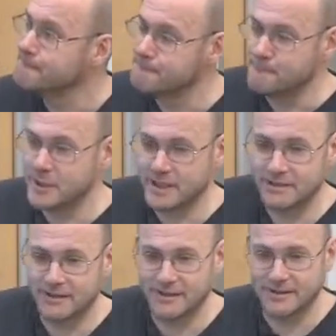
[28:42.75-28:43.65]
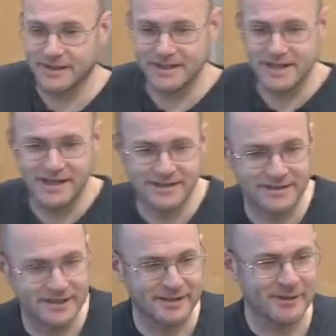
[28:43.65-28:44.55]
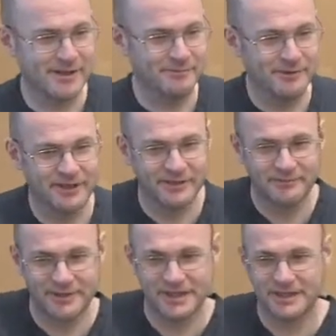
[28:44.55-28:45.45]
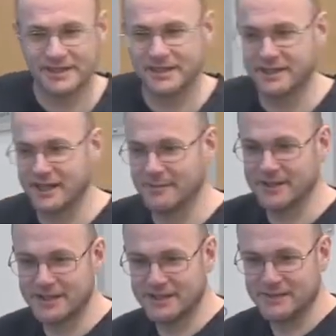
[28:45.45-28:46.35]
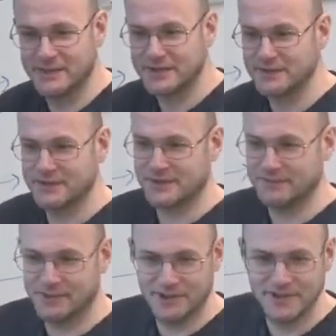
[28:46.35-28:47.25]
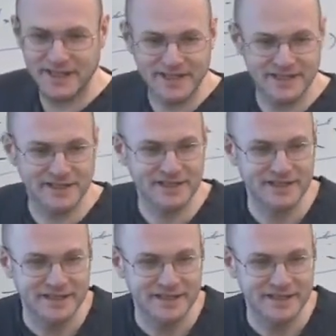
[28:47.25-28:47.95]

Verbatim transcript: but I think it's hard to think about the pre precise dynamics of the sorts of processes